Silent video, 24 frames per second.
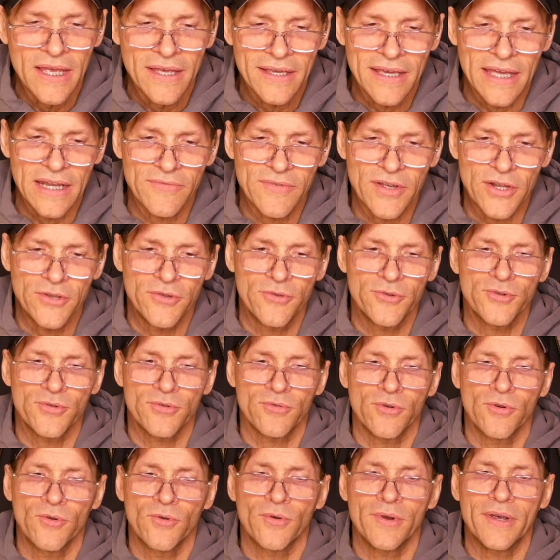kind of a
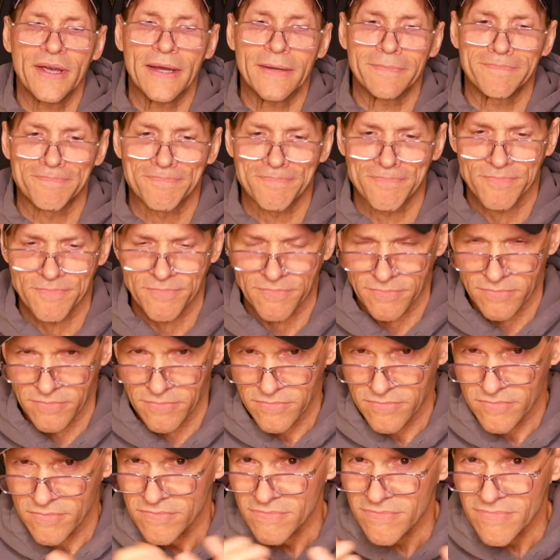neutral grip,
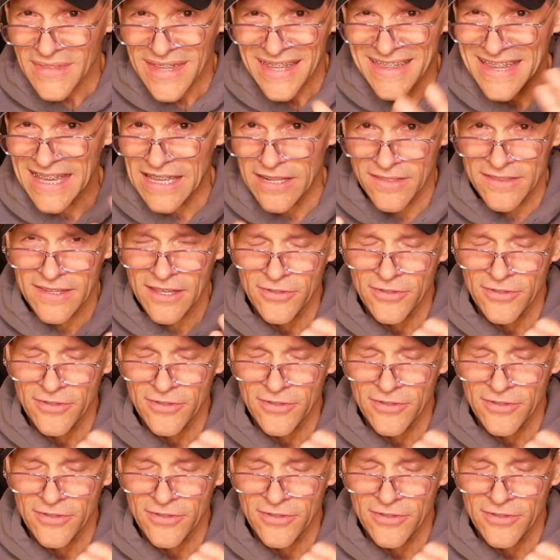that,